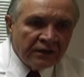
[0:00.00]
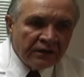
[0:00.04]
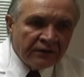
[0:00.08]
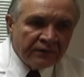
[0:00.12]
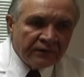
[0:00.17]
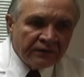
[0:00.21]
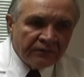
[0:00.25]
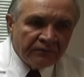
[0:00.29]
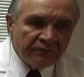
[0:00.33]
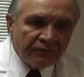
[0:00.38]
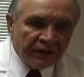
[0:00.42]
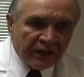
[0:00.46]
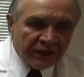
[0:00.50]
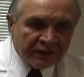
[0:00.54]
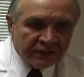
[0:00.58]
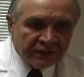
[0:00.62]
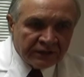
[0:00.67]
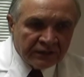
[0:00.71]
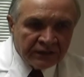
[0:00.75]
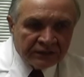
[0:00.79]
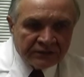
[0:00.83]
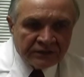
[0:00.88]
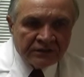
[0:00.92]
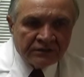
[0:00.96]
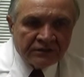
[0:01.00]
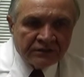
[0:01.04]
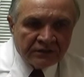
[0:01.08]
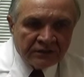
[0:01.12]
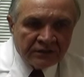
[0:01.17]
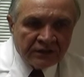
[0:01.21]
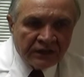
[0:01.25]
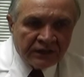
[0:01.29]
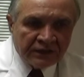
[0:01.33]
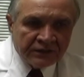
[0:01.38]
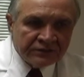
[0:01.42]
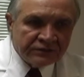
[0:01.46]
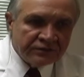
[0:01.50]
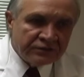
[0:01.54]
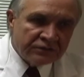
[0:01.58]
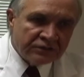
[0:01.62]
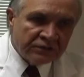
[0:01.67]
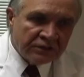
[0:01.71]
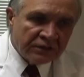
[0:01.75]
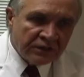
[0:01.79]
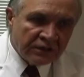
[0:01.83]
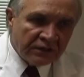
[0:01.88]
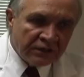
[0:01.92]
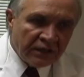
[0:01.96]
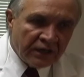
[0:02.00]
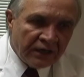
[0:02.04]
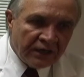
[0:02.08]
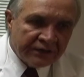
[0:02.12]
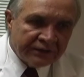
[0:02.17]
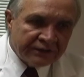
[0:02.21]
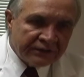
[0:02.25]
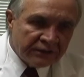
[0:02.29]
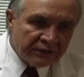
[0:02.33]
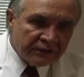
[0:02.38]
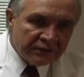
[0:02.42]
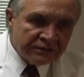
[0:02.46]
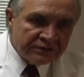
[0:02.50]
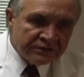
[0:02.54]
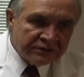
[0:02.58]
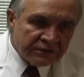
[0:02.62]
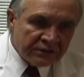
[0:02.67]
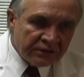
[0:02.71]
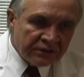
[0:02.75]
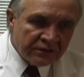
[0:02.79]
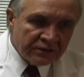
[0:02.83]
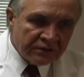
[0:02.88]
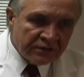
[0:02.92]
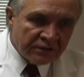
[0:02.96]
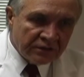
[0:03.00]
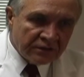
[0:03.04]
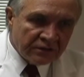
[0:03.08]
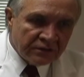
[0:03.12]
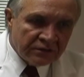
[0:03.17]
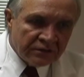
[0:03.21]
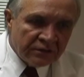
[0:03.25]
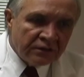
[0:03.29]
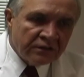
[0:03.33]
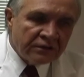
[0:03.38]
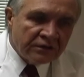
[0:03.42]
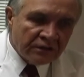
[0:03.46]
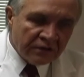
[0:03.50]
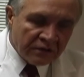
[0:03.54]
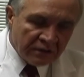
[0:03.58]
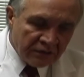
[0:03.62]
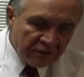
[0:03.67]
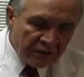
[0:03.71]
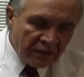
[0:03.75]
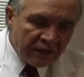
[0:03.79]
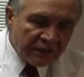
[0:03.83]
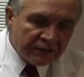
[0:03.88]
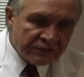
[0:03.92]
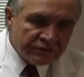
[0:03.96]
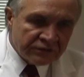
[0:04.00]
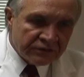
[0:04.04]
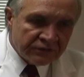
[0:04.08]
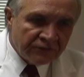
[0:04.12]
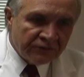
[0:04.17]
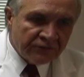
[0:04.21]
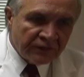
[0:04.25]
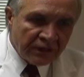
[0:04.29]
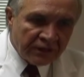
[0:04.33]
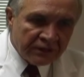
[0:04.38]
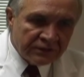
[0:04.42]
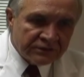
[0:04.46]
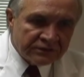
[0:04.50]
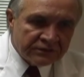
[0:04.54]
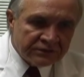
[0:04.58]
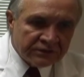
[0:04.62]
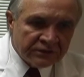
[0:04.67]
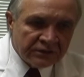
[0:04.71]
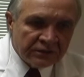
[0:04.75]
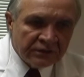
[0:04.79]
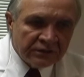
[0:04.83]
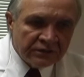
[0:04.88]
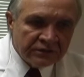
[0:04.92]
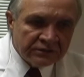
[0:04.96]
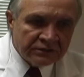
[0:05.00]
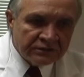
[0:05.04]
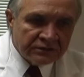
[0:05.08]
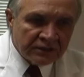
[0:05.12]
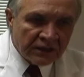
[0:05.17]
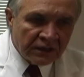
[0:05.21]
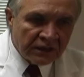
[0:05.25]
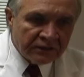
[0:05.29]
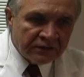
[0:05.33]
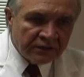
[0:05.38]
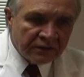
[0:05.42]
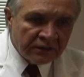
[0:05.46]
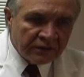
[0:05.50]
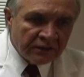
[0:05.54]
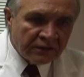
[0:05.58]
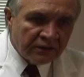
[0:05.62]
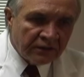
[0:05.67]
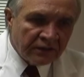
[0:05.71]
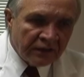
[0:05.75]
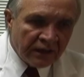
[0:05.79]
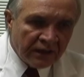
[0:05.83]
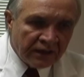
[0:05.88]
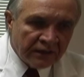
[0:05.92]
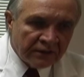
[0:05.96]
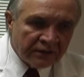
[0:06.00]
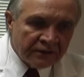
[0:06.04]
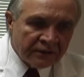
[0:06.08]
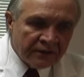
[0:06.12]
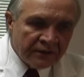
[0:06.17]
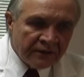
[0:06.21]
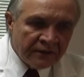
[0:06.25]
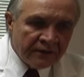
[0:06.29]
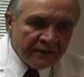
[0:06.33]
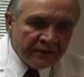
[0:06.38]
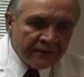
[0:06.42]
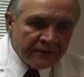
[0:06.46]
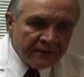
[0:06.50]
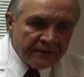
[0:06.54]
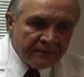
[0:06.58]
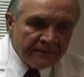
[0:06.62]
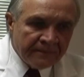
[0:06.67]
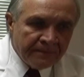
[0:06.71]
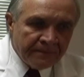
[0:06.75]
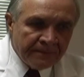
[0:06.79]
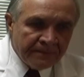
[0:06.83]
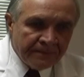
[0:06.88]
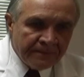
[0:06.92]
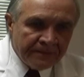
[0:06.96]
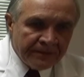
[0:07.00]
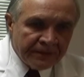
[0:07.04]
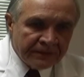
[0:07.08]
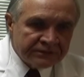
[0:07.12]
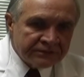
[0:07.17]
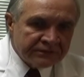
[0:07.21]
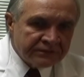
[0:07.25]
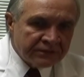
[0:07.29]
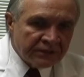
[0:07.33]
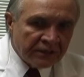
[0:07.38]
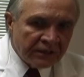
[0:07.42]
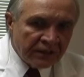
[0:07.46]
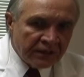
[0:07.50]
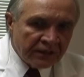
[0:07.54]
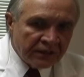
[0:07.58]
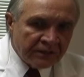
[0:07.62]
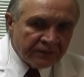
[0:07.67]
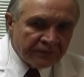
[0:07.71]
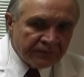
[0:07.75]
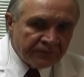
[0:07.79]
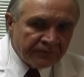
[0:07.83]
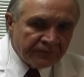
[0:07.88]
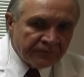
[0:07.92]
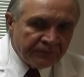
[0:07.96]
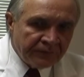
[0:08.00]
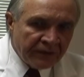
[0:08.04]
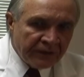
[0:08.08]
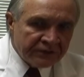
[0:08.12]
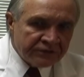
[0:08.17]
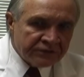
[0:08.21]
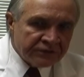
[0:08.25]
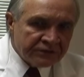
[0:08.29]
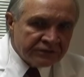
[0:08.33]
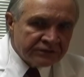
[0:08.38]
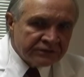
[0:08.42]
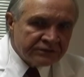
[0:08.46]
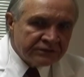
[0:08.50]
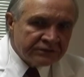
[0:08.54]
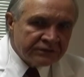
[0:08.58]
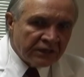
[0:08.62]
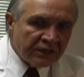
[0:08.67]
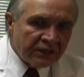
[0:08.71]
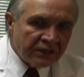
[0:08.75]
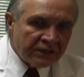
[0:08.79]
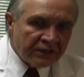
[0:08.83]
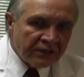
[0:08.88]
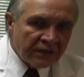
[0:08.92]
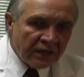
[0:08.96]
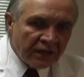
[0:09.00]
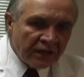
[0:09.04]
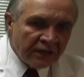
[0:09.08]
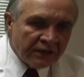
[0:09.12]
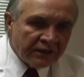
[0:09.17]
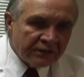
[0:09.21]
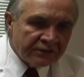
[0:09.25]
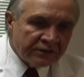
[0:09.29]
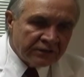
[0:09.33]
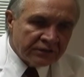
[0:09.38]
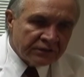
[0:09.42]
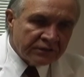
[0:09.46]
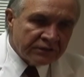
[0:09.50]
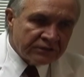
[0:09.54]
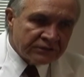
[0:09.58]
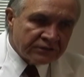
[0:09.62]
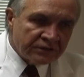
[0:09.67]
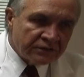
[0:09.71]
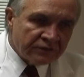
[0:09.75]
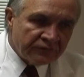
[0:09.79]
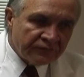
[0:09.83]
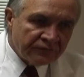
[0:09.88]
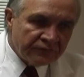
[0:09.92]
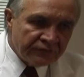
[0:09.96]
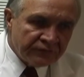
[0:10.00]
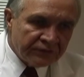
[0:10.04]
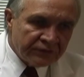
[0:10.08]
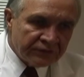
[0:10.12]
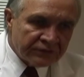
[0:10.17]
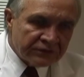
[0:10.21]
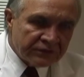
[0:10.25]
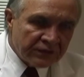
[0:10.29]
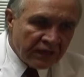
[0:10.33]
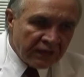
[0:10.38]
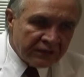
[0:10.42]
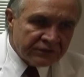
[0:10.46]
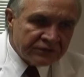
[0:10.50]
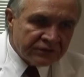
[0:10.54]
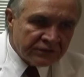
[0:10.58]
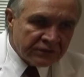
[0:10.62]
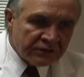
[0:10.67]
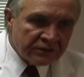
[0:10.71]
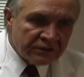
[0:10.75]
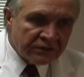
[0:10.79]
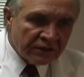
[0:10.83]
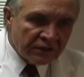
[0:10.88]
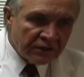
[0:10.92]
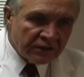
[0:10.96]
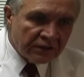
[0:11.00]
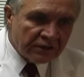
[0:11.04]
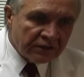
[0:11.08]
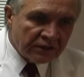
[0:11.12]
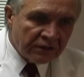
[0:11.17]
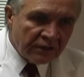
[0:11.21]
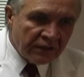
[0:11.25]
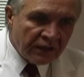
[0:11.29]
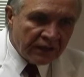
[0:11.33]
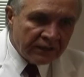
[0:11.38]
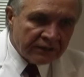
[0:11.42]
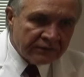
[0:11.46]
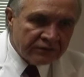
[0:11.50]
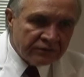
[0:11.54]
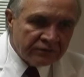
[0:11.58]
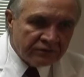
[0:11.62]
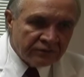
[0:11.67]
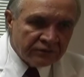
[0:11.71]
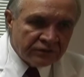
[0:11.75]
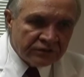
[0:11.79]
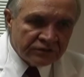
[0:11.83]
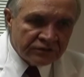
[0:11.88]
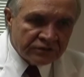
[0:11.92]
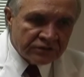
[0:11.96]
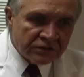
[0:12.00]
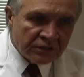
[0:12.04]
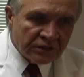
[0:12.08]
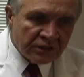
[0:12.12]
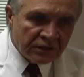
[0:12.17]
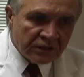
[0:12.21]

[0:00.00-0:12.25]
the blood clot in a large arteries, in a large veins inside the leg. These patients are at the risk of dislodging the clot, which